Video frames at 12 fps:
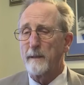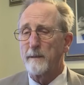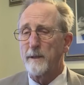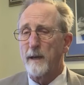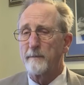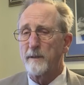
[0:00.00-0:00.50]

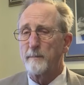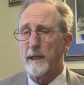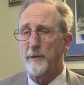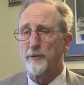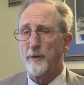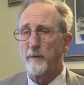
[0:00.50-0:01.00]
you have to
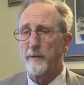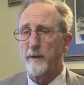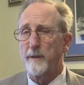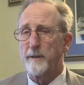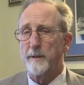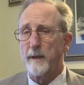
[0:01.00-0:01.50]
make sure
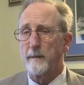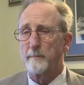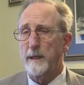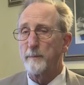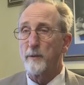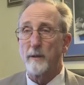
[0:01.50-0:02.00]
that
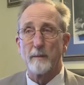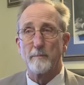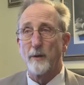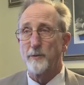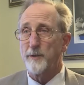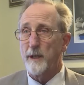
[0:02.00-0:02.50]
people on
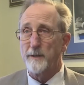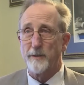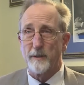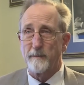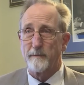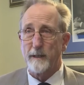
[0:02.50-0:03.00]
both
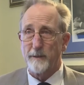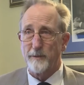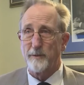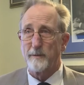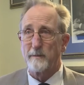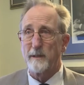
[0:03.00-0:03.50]
sides of the
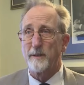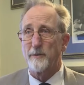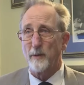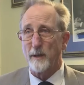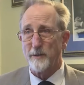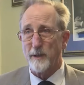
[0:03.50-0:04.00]
fence can
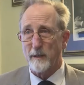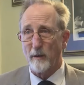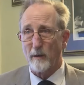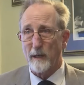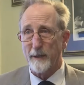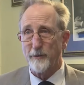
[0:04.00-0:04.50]
trust in
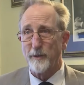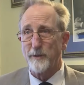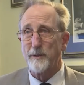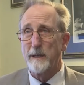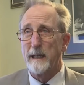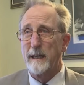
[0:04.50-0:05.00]
our
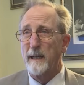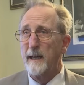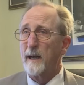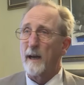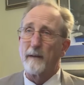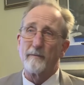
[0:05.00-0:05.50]
elections.
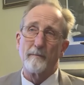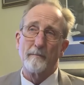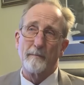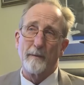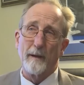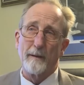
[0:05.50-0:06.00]

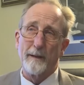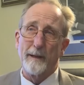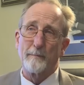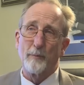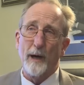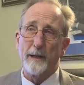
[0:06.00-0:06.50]

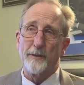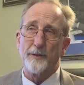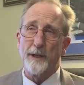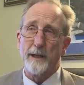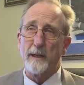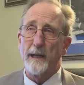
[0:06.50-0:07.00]
In
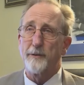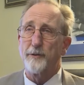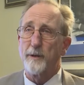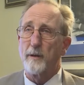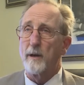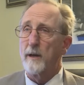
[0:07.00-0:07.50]
practicing
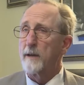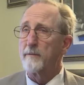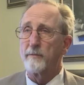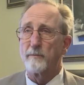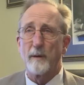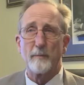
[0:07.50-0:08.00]
election law,
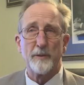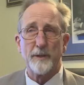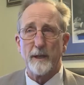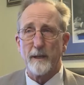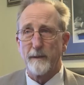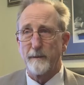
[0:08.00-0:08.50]
I've
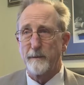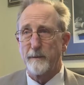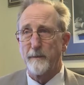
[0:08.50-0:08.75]
represented